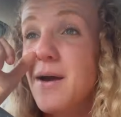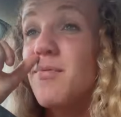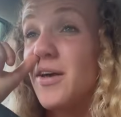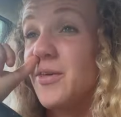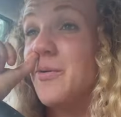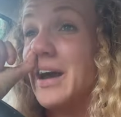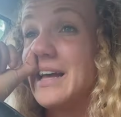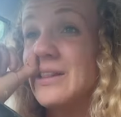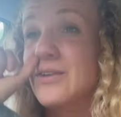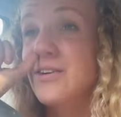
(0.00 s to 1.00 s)
breath
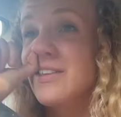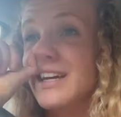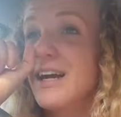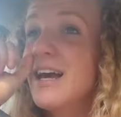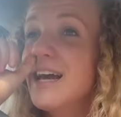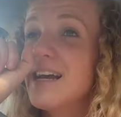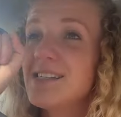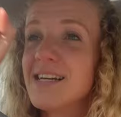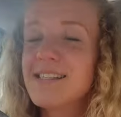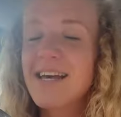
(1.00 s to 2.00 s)
away, literally.
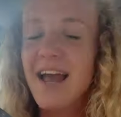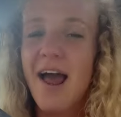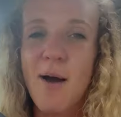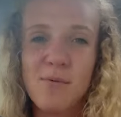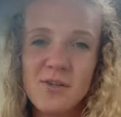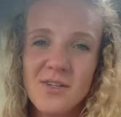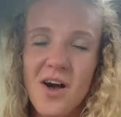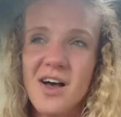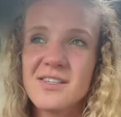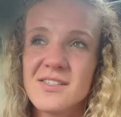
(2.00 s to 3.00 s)
It tastes like
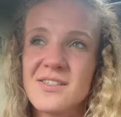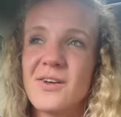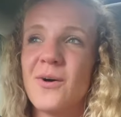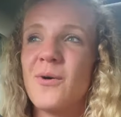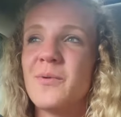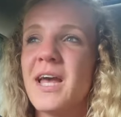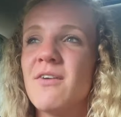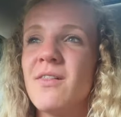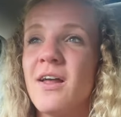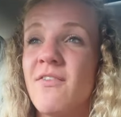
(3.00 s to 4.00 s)
applesauce, so we
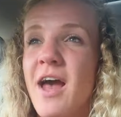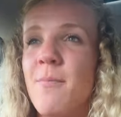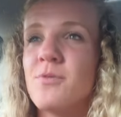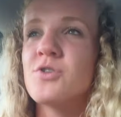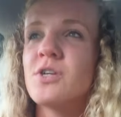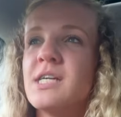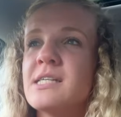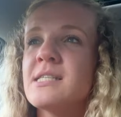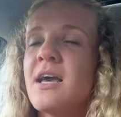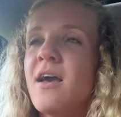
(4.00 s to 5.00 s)
have a lot of apple
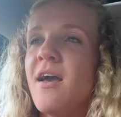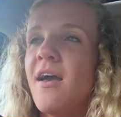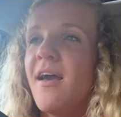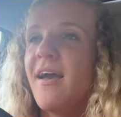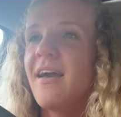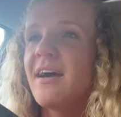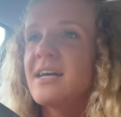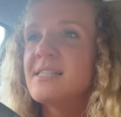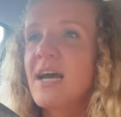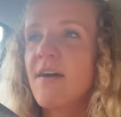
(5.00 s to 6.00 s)
trees
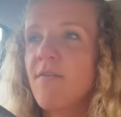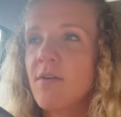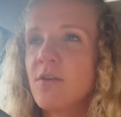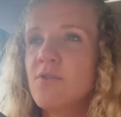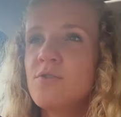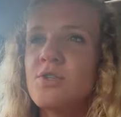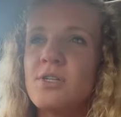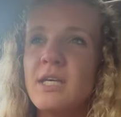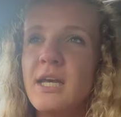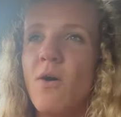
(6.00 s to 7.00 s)
and I've
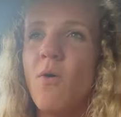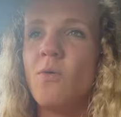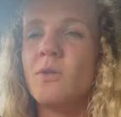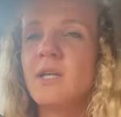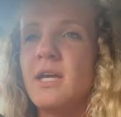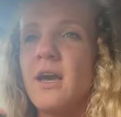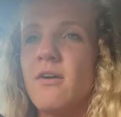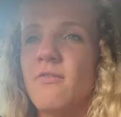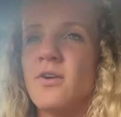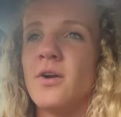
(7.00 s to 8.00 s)
usually only
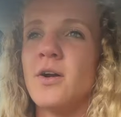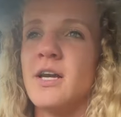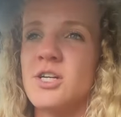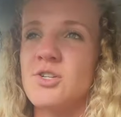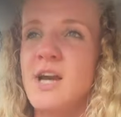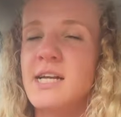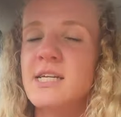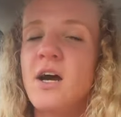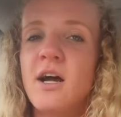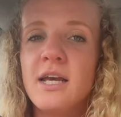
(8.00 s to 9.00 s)
ever
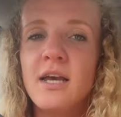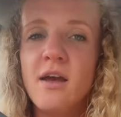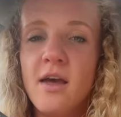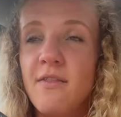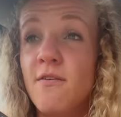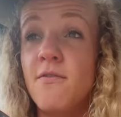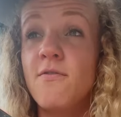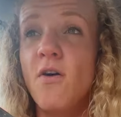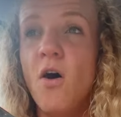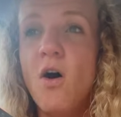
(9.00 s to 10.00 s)
extracted honey in the
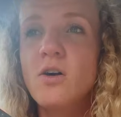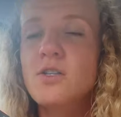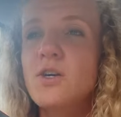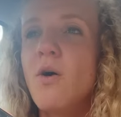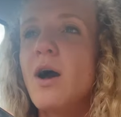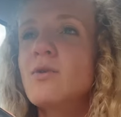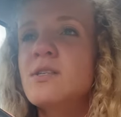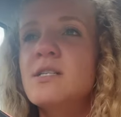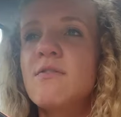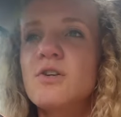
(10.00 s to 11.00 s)
fall so I
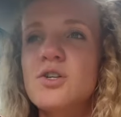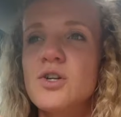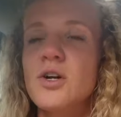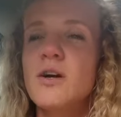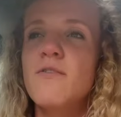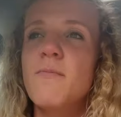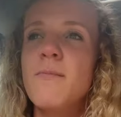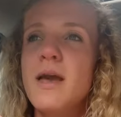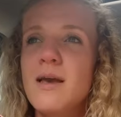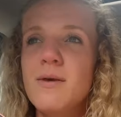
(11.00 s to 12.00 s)
was never sure if
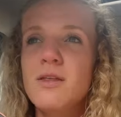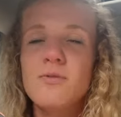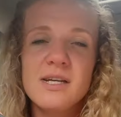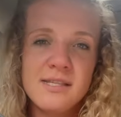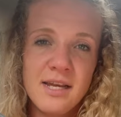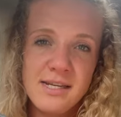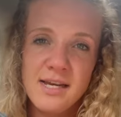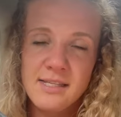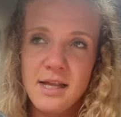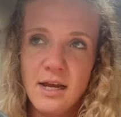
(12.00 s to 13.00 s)
maybe the reason they
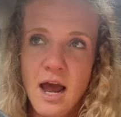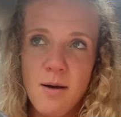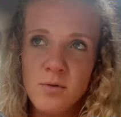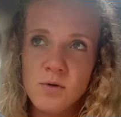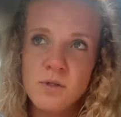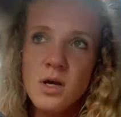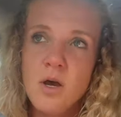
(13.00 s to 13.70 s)
tasted like apples